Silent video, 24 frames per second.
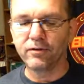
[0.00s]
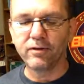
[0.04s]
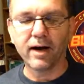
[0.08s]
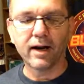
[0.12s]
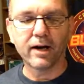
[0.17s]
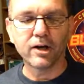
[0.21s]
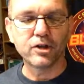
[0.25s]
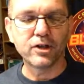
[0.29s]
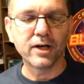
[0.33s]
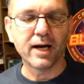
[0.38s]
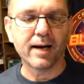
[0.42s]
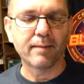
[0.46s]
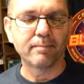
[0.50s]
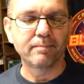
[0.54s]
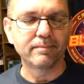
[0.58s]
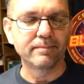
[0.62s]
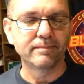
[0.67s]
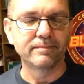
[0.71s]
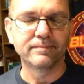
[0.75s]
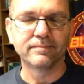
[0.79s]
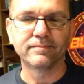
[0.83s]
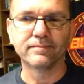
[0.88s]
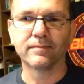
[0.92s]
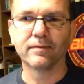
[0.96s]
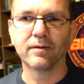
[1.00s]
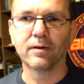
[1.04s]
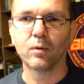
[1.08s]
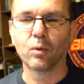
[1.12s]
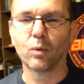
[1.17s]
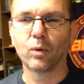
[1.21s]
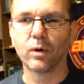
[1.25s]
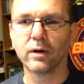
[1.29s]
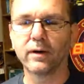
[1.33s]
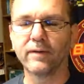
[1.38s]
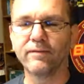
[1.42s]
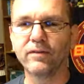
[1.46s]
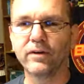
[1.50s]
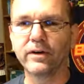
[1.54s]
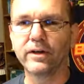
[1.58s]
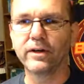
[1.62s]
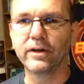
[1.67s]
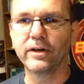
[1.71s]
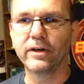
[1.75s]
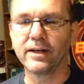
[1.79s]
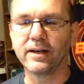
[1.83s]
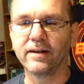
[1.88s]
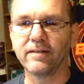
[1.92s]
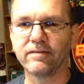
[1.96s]
got a job. Working for
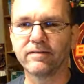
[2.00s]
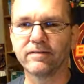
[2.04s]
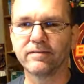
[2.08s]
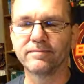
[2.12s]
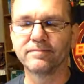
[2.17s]
yourself.